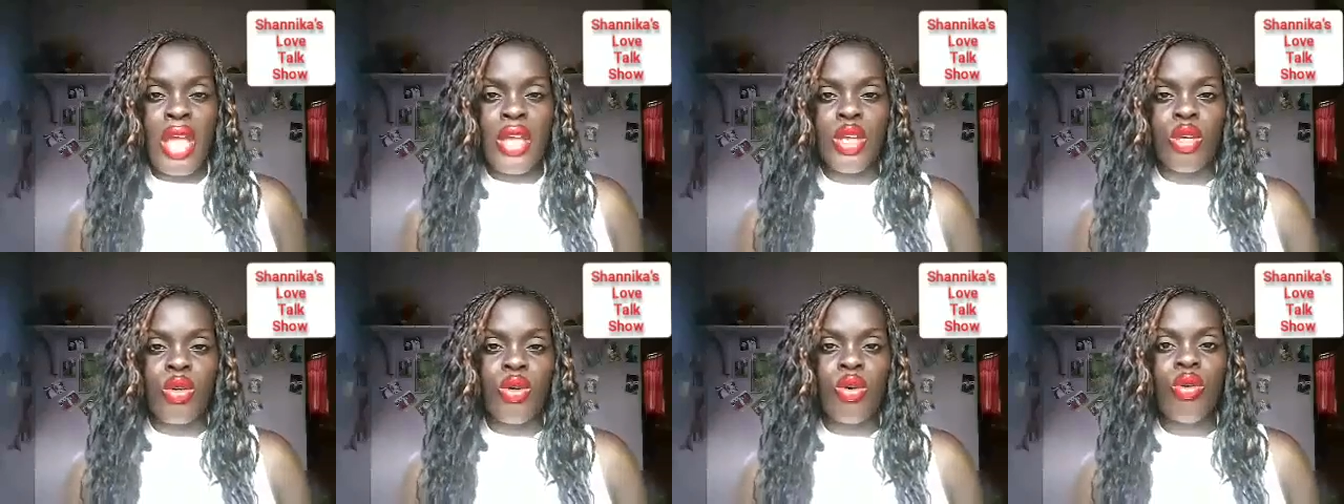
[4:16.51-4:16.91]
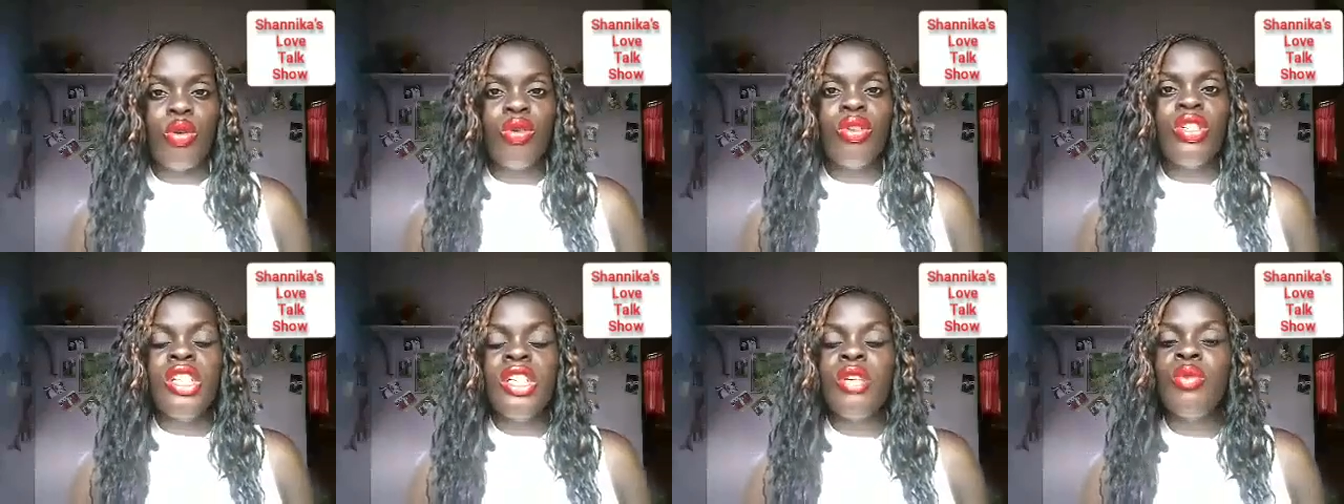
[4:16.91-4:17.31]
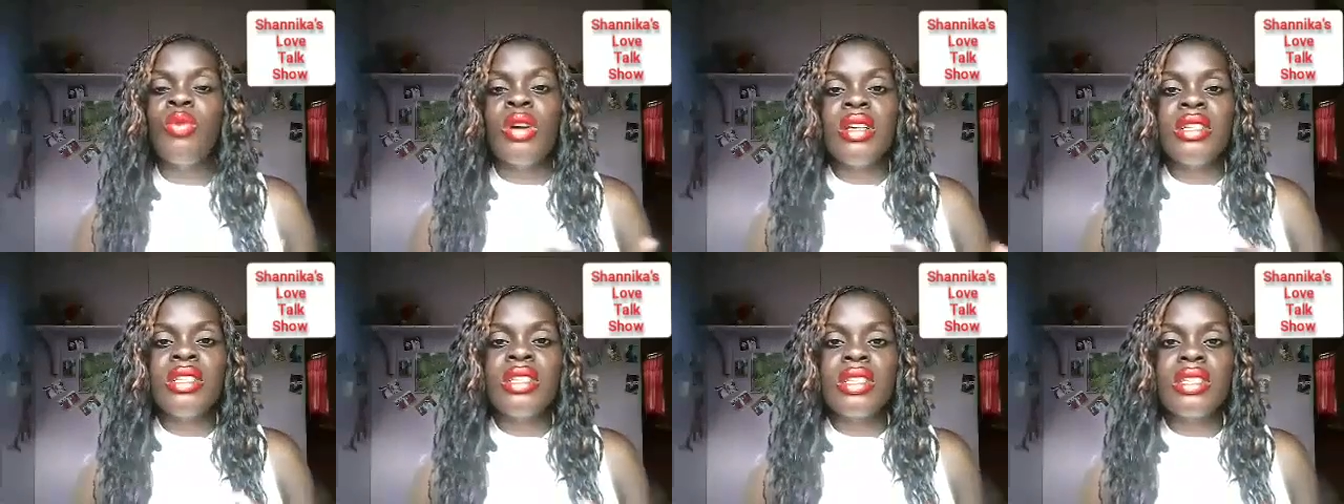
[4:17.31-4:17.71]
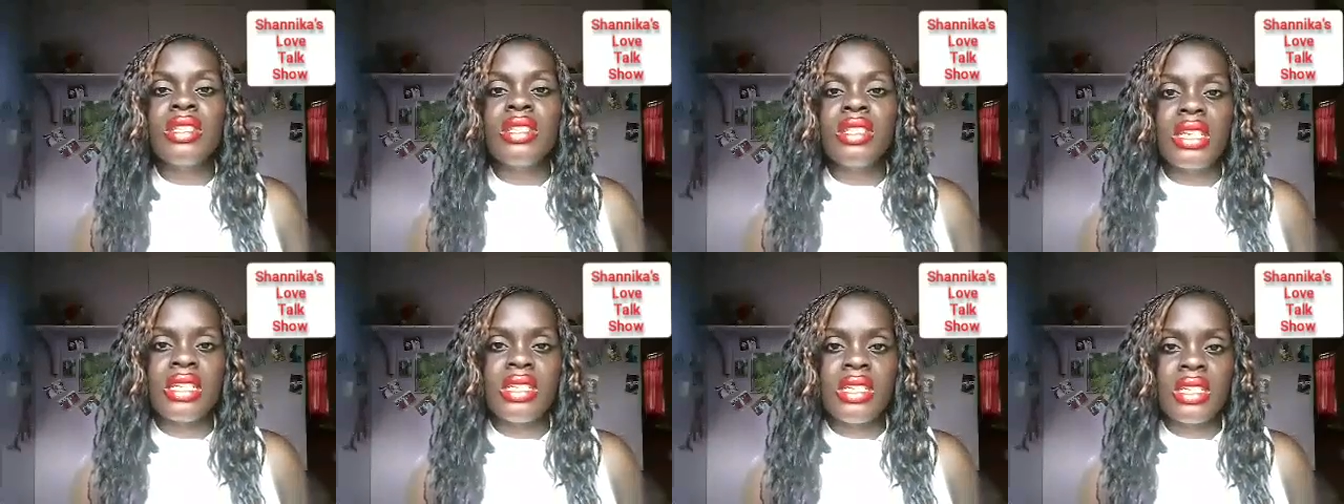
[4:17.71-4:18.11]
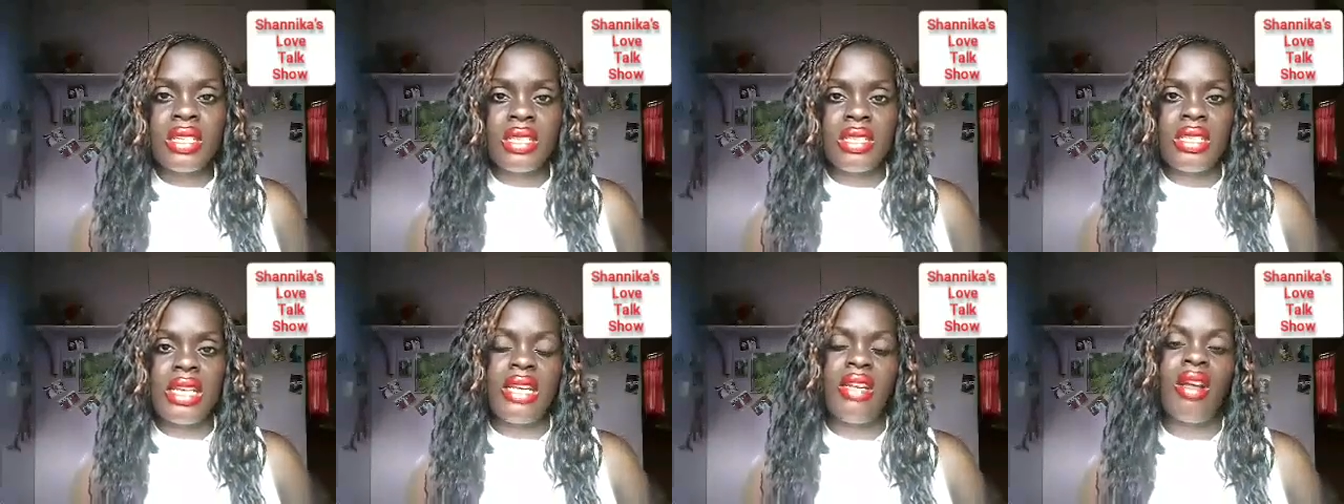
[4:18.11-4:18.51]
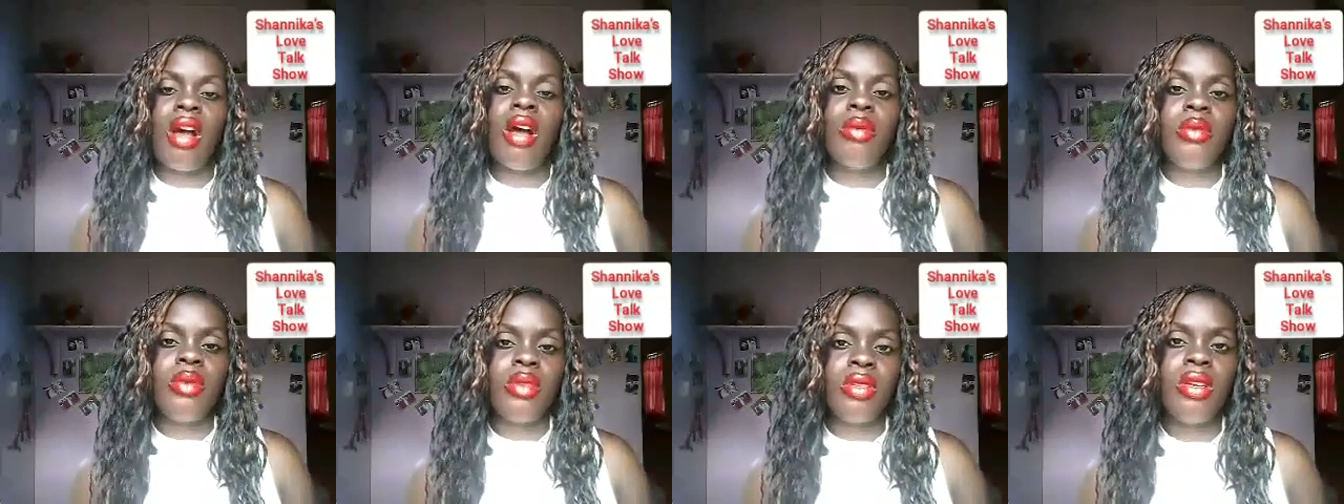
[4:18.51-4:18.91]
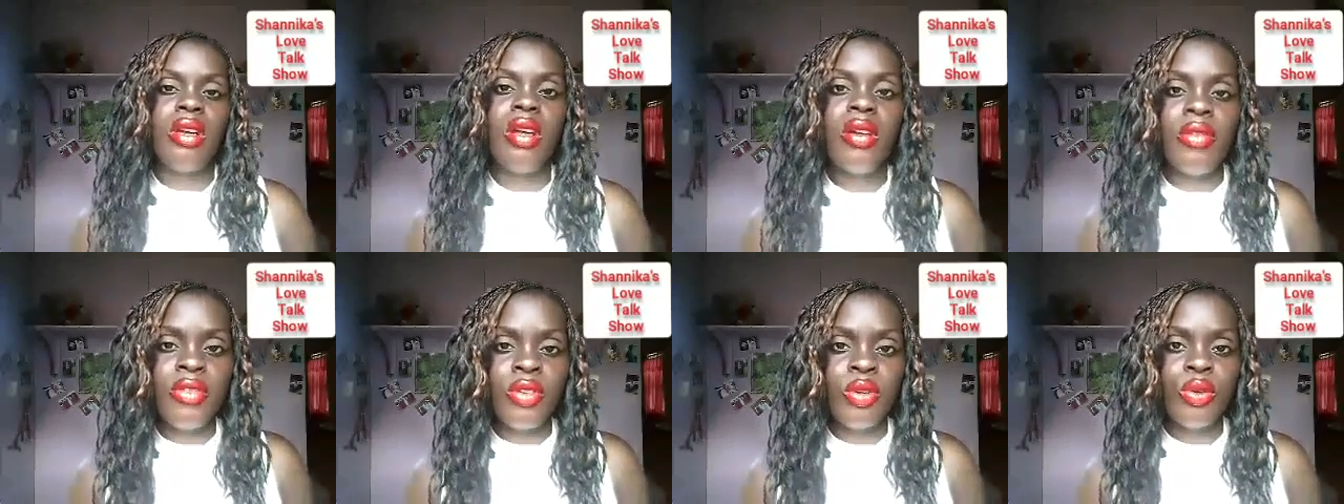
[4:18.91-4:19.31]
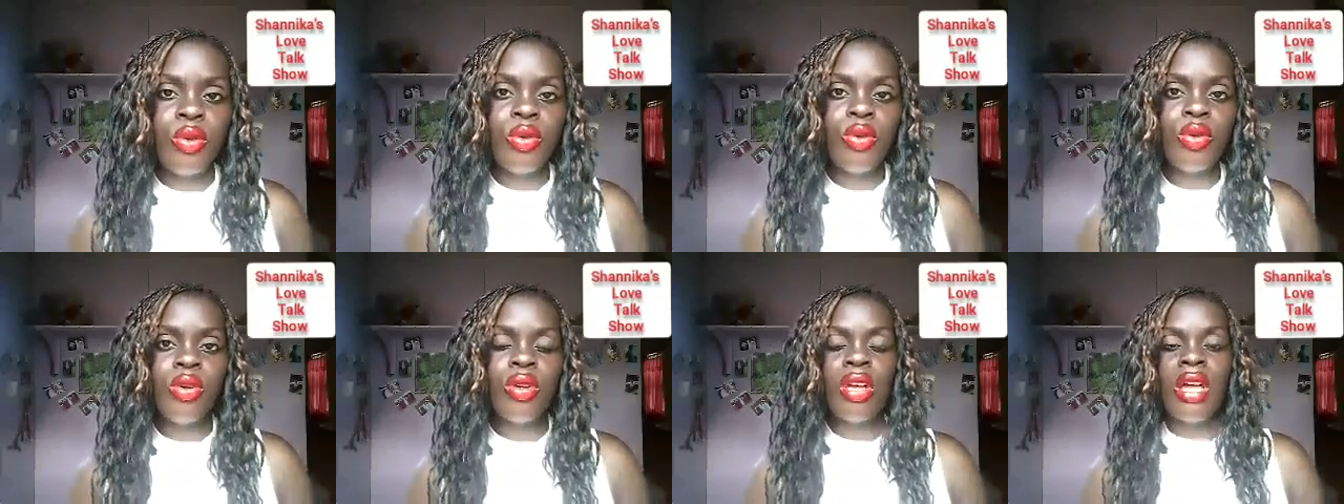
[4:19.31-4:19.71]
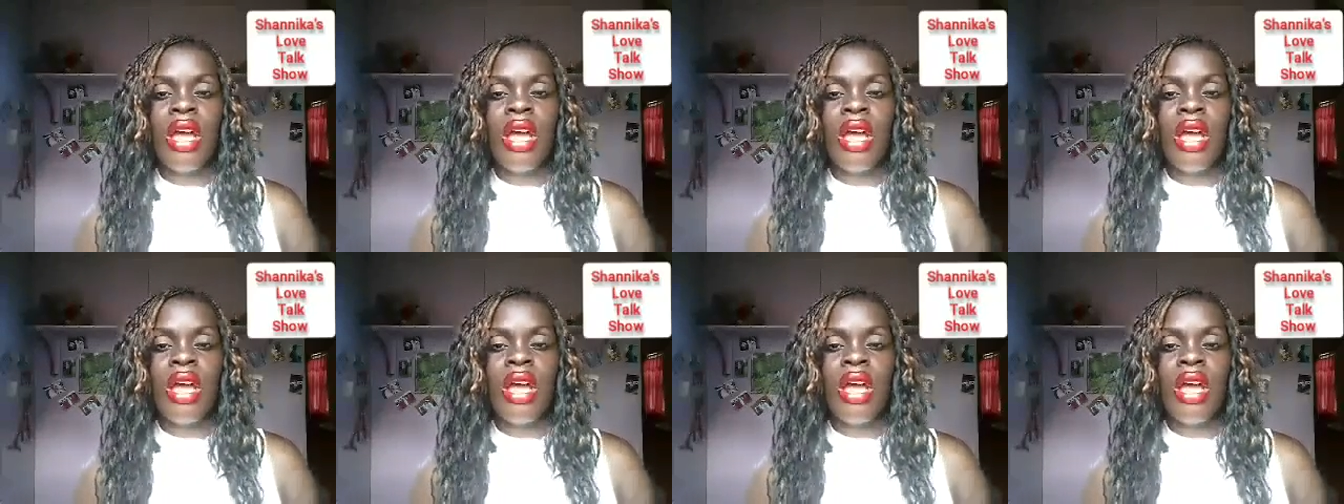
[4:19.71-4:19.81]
You know, she wants to stay to the side, observe you,